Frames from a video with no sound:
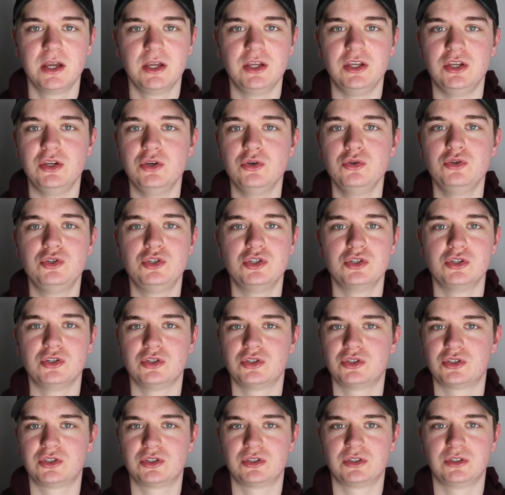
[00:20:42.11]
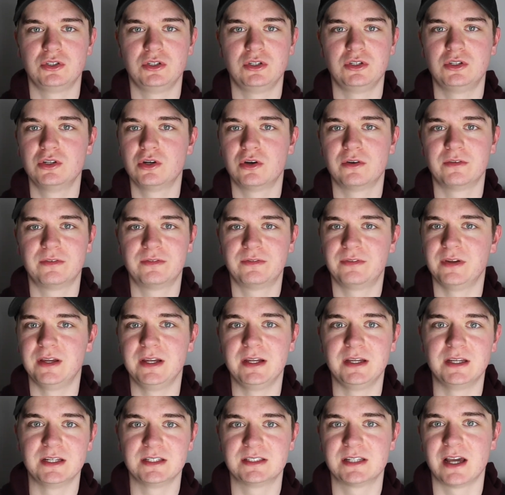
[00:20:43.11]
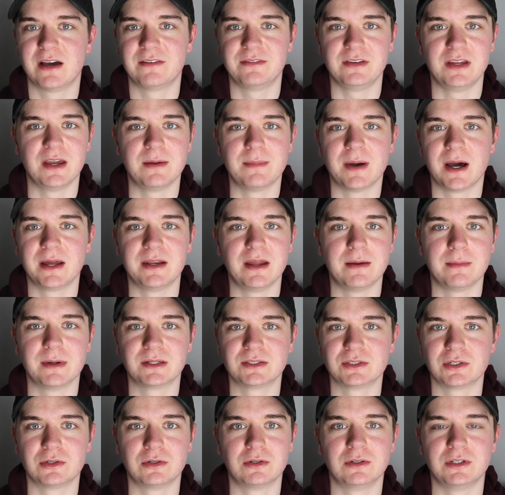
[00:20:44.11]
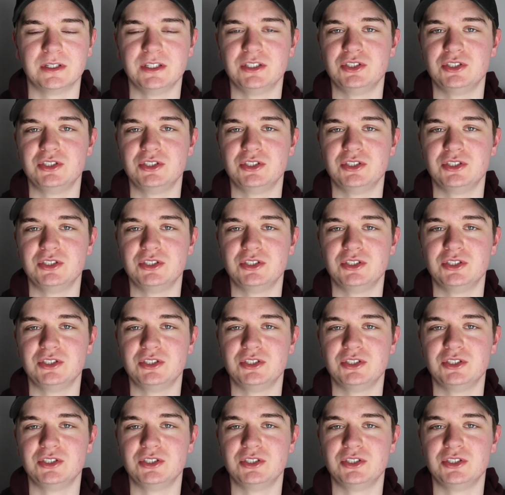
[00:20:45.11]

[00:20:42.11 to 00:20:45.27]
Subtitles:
You don't think it's Javier Bardem at all.